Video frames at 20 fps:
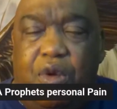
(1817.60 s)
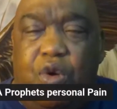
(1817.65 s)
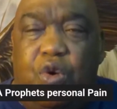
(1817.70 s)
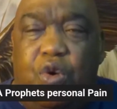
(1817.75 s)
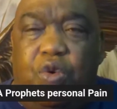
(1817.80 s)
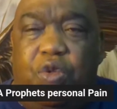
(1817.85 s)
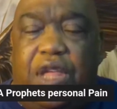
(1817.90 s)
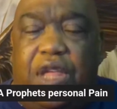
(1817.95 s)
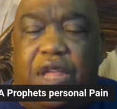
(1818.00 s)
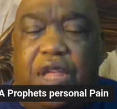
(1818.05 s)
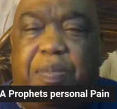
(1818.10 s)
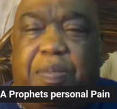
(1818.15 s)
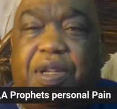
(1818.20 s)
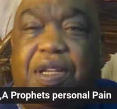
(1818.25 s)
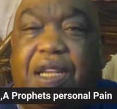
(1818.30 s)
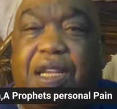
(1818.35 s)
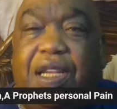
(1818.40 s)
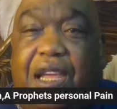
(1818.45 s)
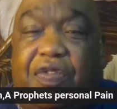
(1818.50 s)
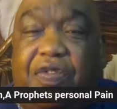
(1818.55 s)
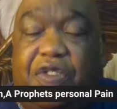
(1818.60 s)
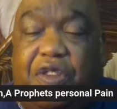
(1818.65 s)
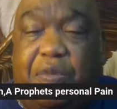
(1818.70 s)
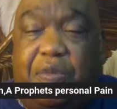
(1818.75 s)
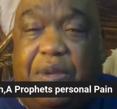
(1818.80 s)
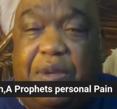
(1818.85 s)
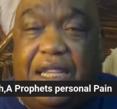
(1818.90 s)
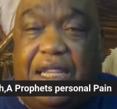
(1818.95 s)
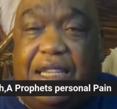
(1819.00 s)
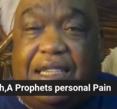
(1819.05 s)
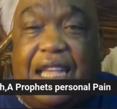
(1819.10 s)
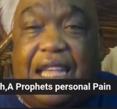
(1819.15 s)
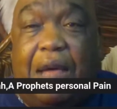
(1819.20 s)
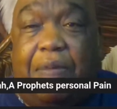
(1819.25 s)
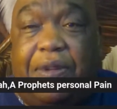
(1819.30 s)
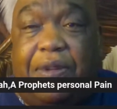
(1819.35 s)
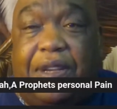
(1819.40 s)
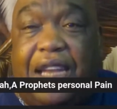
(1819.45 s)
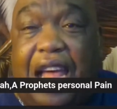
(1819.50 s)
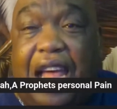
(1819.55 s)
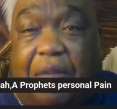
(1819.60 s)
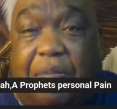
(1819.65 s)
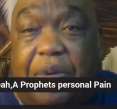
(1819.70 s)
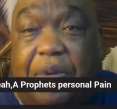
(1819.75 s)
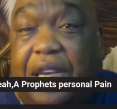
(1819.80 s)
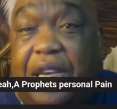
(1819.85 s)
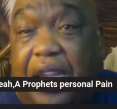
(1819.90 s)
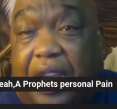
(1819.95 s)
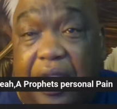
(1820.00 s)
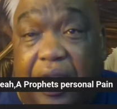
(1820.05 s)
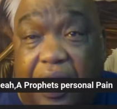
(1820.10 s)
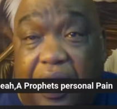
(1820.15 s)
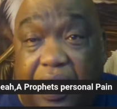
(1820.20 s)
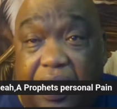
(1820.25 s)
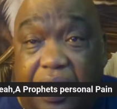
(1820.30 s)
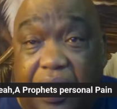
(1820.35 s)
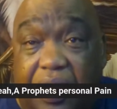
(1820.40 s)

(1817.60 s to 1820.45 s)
who they believe to be Zaphenath-Paneah,